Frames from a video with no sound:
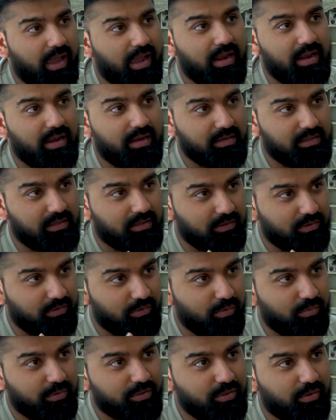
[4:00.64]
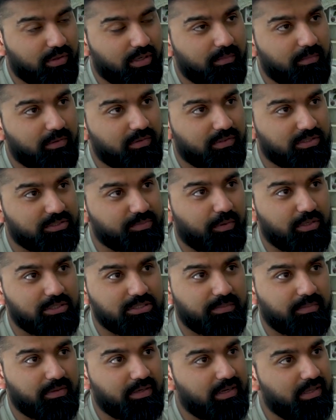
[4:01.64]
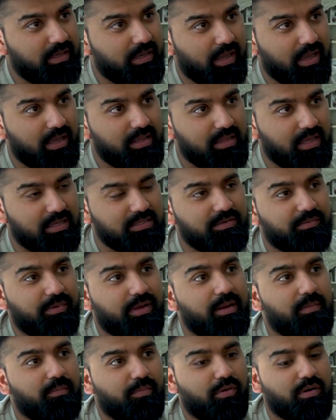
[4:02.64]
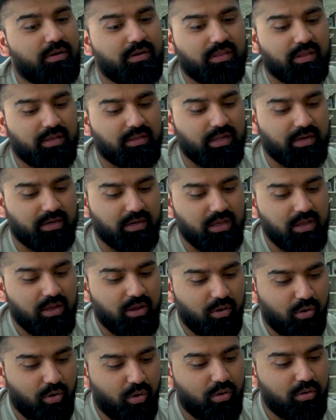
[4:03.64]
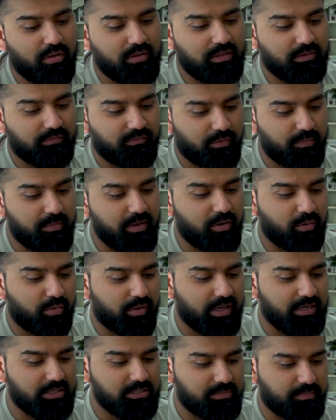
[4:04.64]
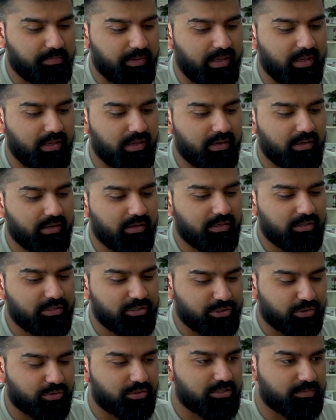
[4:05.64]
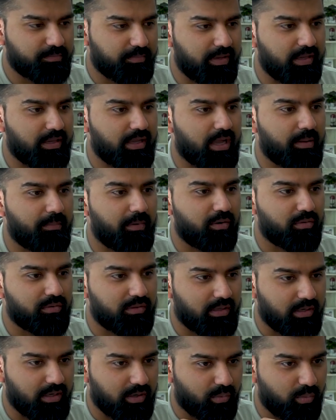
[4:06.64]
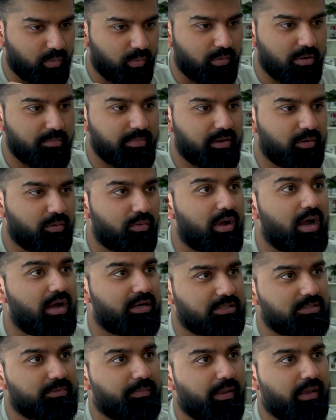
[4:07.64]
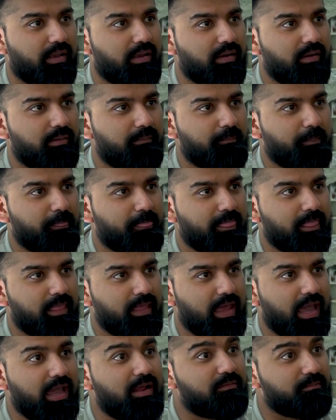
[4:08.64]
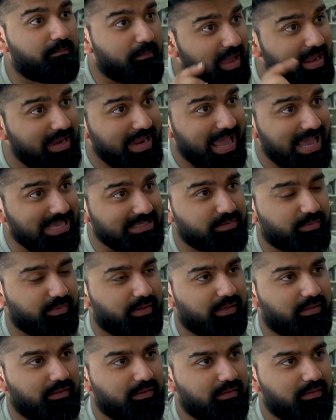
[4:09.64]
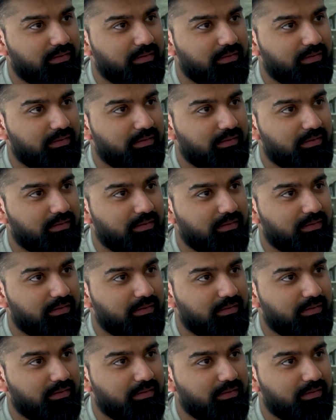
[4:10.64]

And you were talking about the responsibility, and that's a very important thing, that all the women who can speak should speak about the women who can't speak. And men as well.